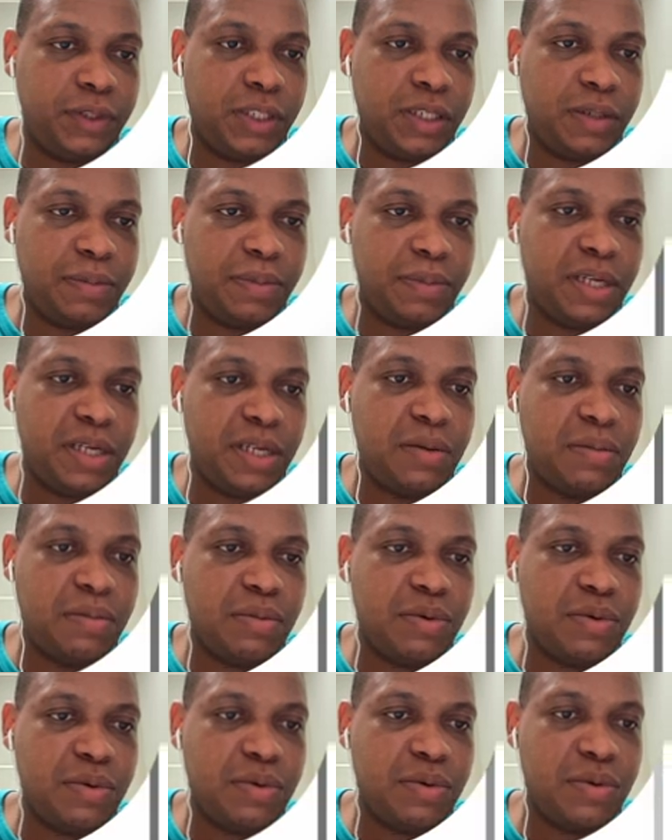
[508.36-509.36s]

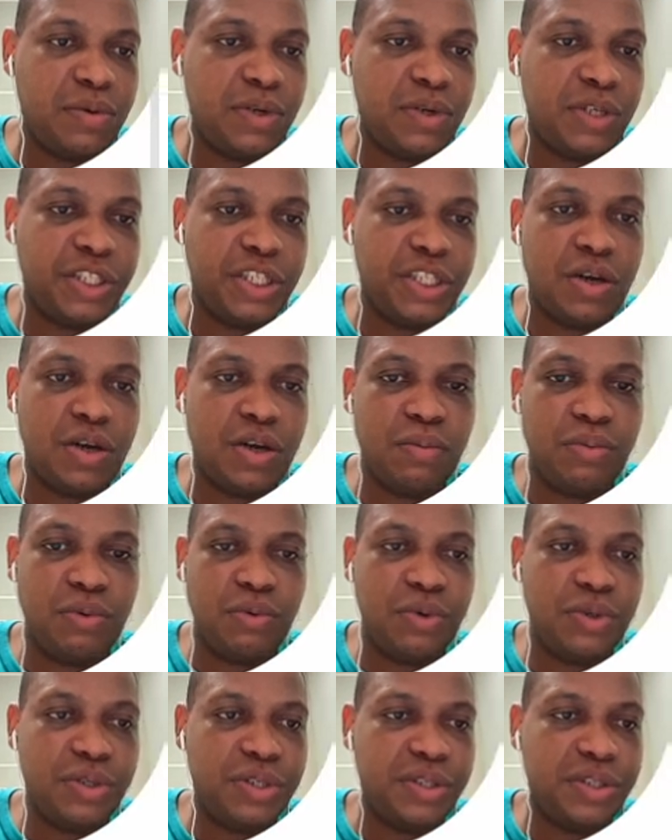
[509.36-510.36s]
Applicable. Let's check out
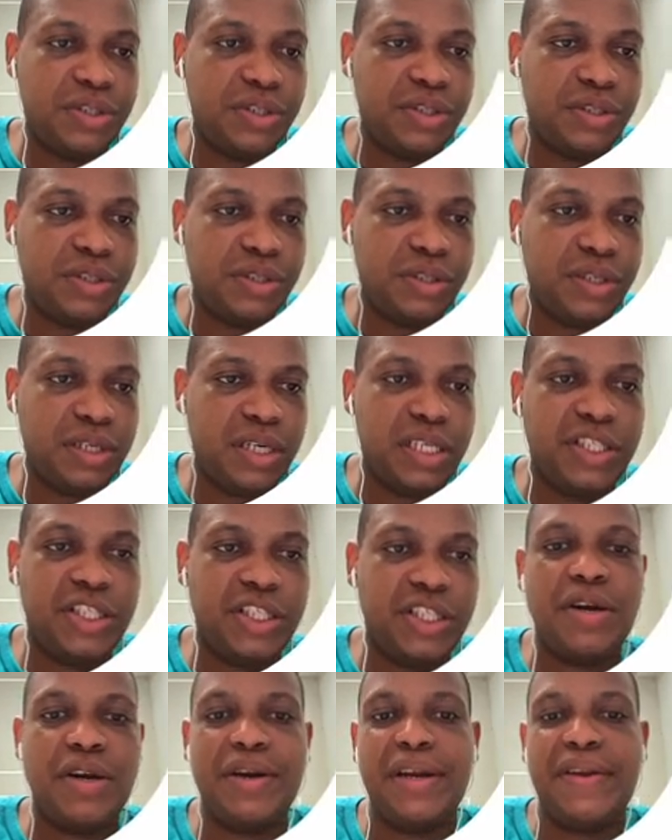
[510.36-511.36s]
borders. Let's check
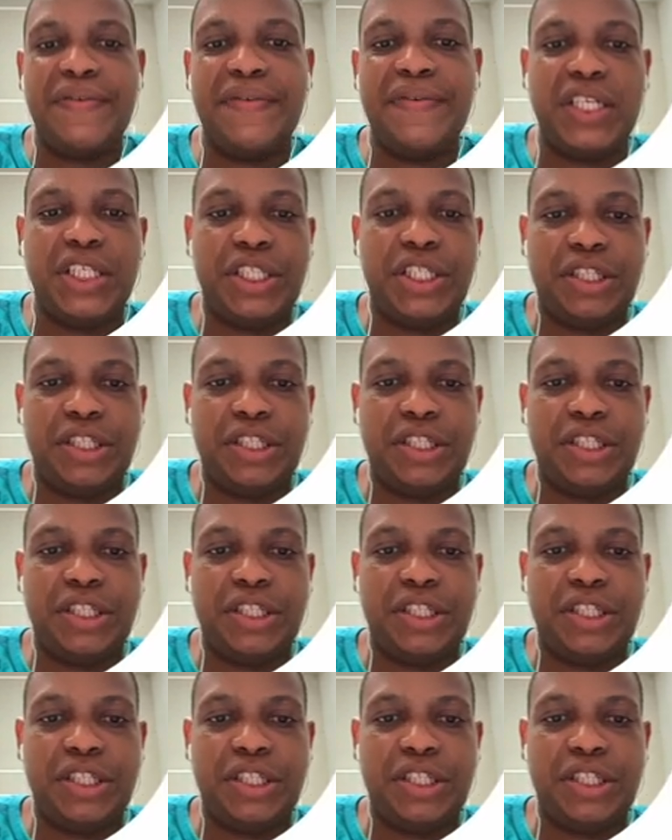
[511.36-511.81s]
out elevation.